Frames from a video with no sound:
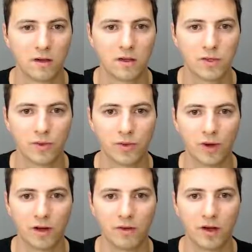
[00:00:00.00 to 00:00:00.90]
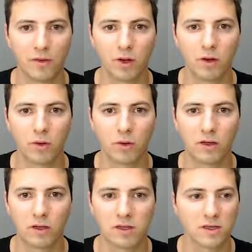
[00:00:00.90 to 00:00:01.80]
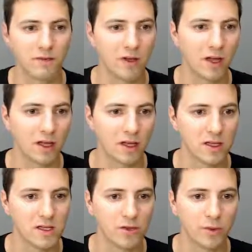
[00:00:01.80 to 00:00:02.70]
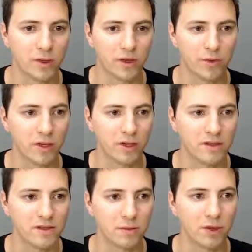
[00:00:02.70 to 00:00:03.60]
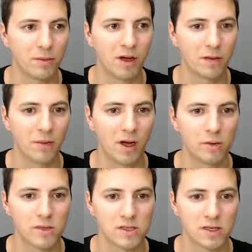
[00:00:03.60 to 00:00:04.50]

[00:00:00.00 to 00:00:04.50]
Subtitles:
So the Grafana will look something like this. You can simply by a mouse